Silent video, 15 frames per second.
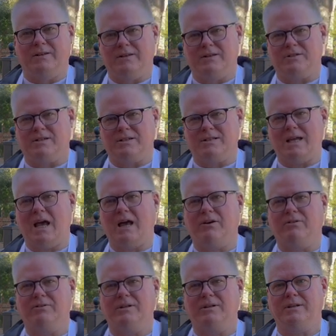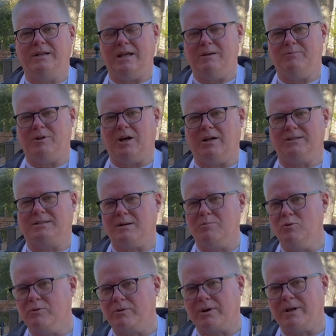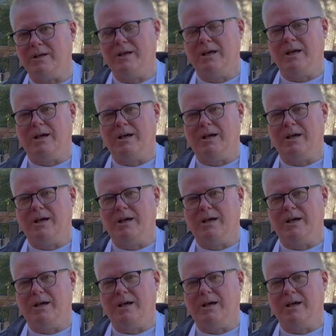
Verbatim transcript: There's a town named Altamura